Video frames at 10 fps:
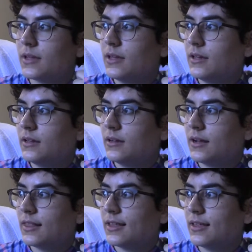And
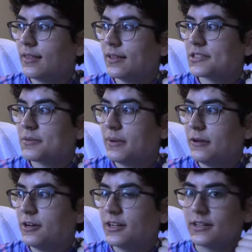I think that's
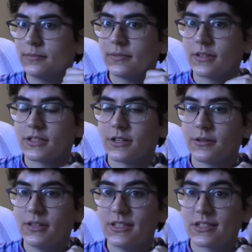about it.
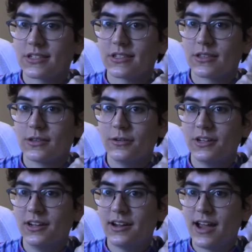So this is
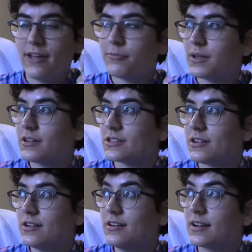13 and a half minutes
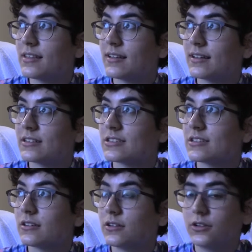long. I think that's
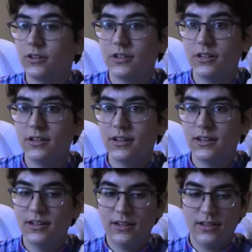good.
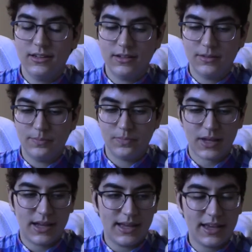
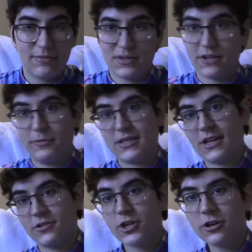I gave myself my
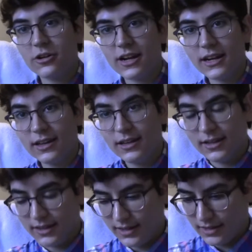second shot already.
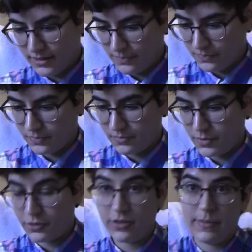Both
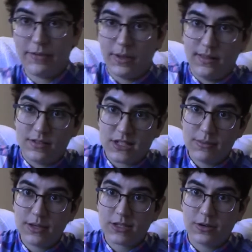of them have been in the
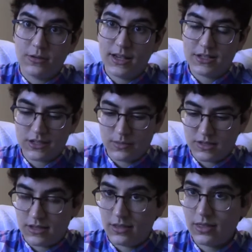stomach, so next
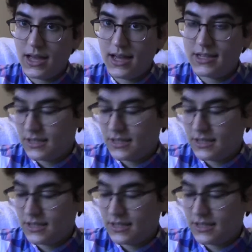comes the thighs.